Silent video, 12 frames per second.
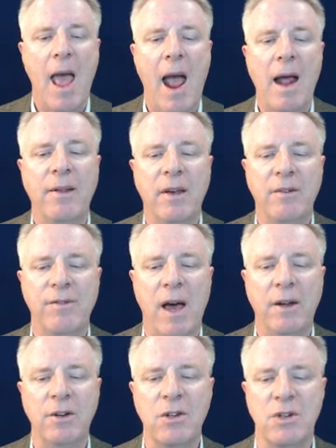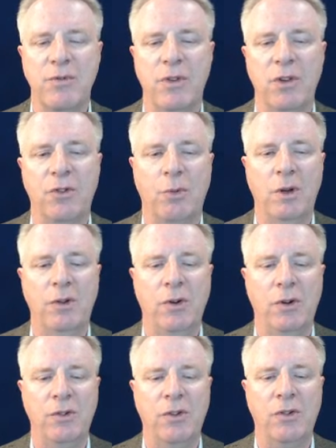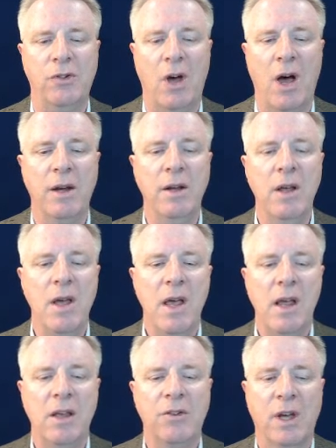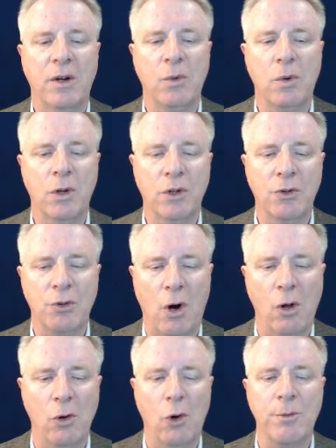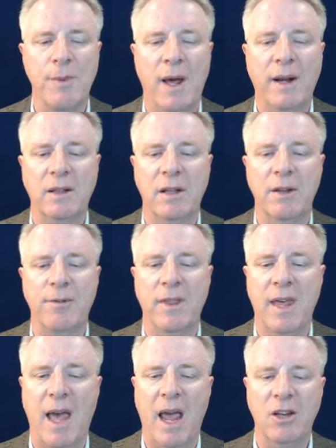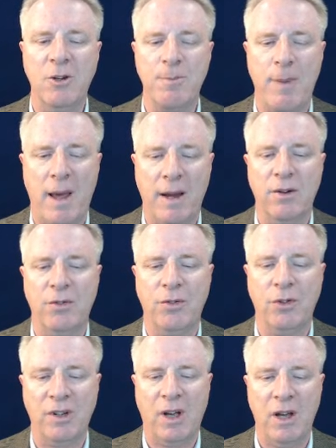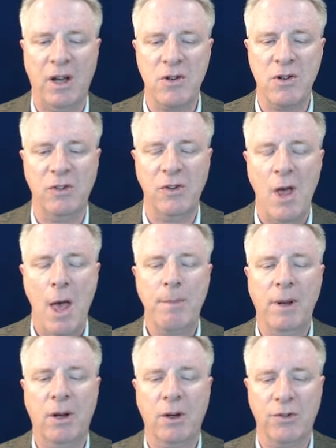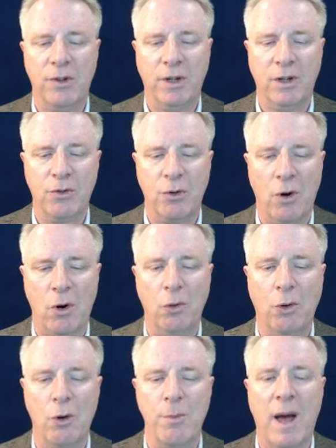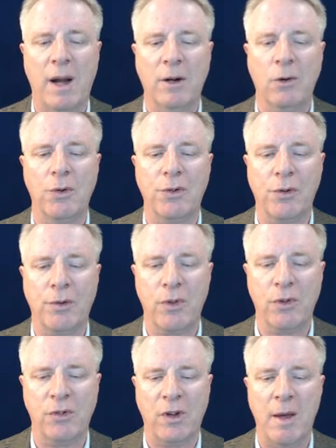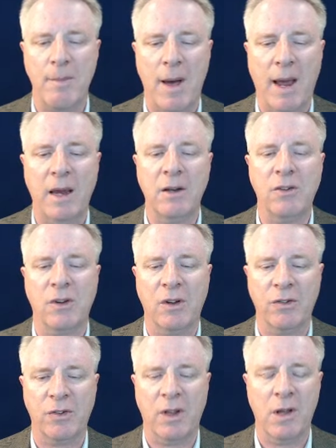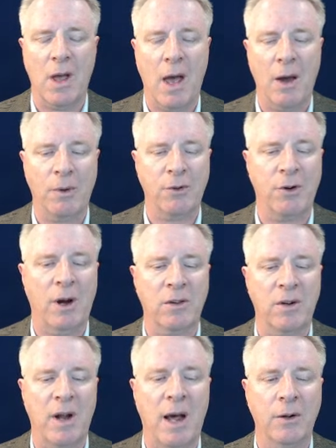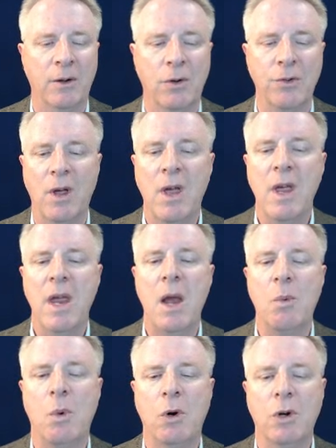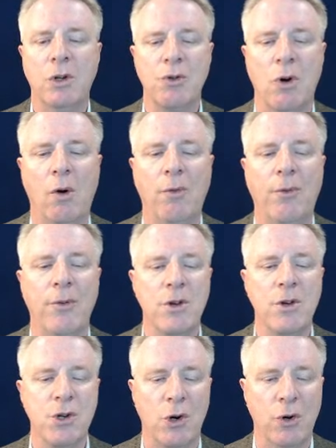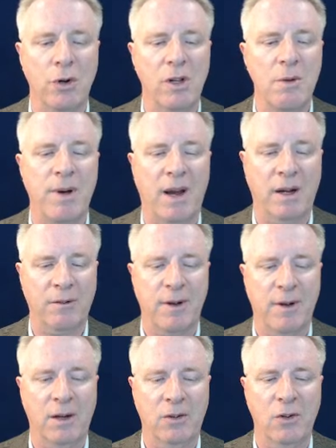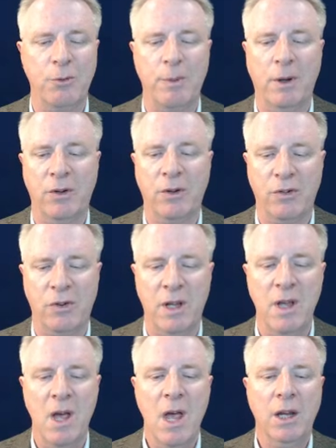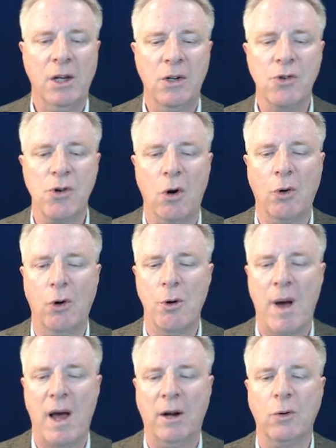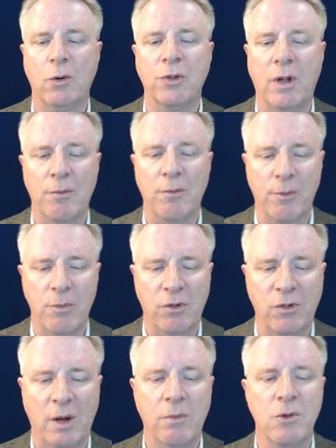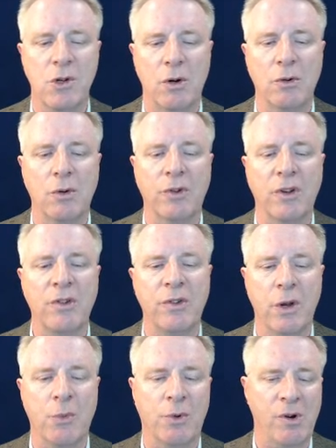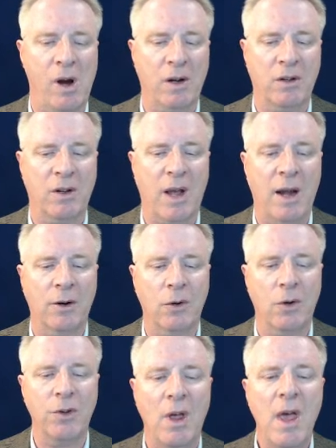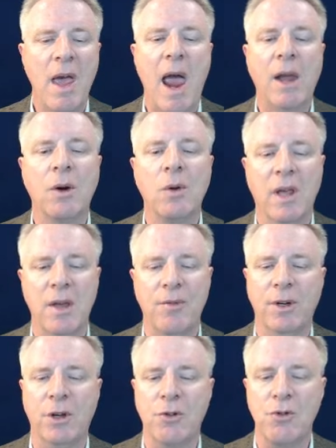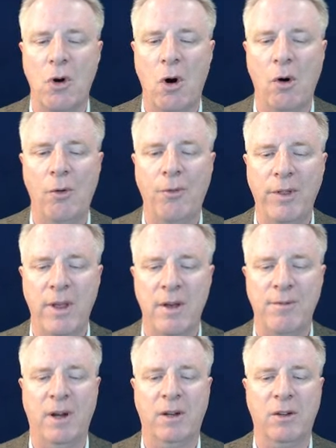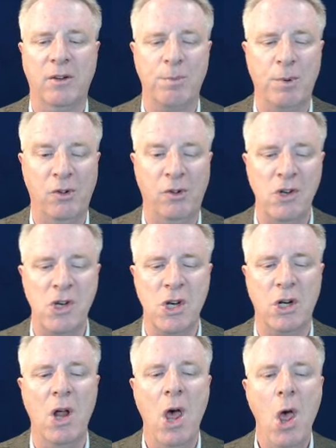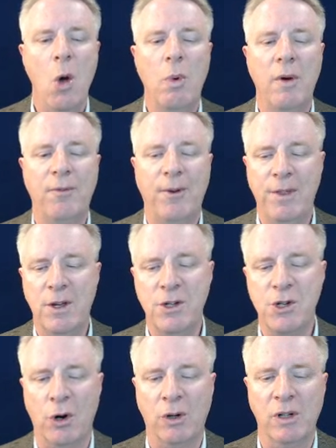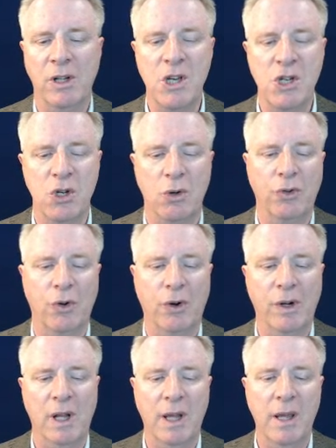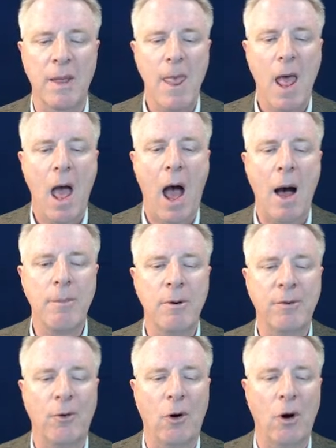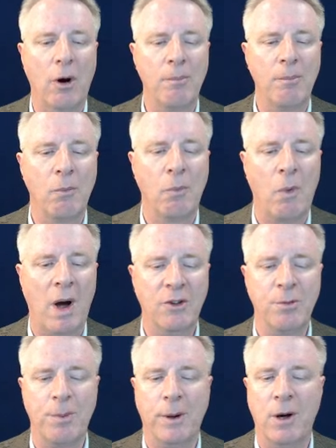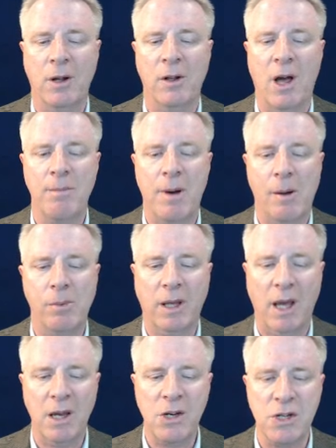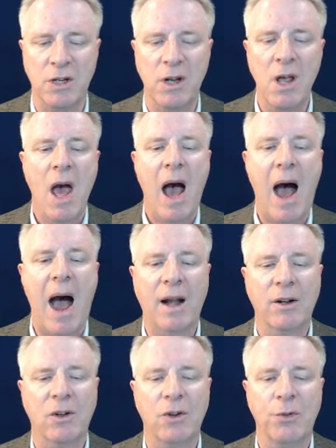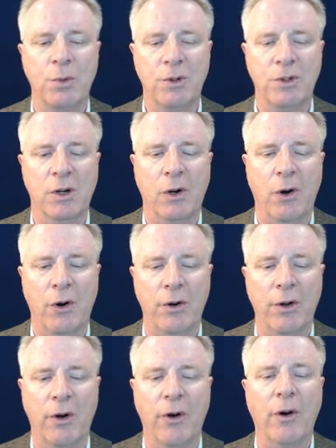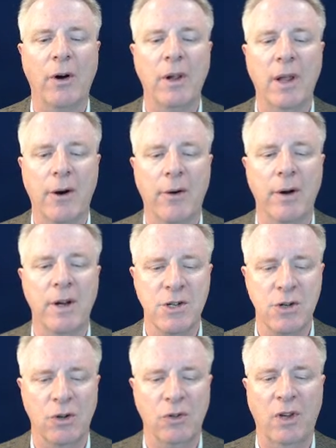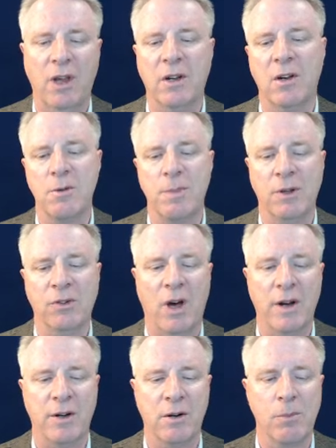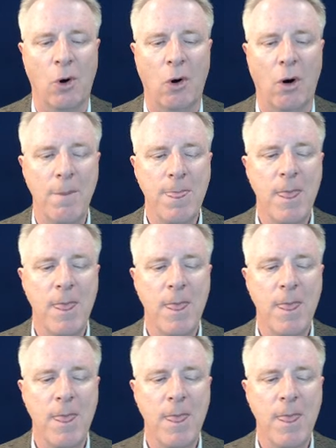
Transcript: And the advantage of this research design is that it will control automatically for the age pattern of citations, because the control group articles are of the same age as the retracted articles. It will control for the journal impact factors, because the control group articles come from the same journals as the retracted articles. And it will even control for the effective position within the journal issue. Certainly before widespread online publication, articles which occurred earlier in issues tended to be cited more.